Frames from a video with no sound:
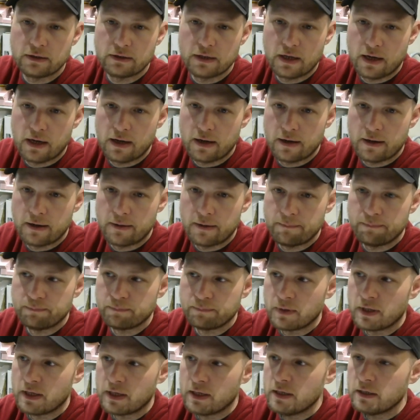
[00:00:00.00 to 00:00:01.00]

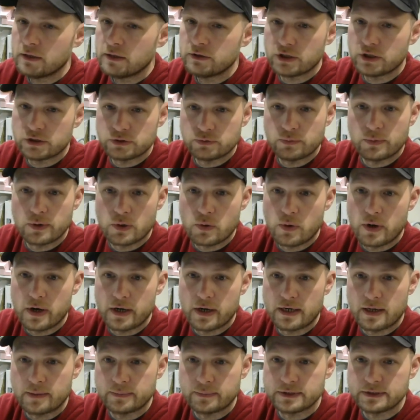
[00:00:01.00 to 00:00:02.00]
doesn't require
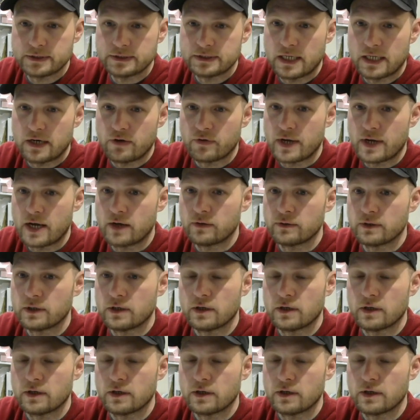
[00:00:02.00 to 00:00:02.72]
an Amazon seller account,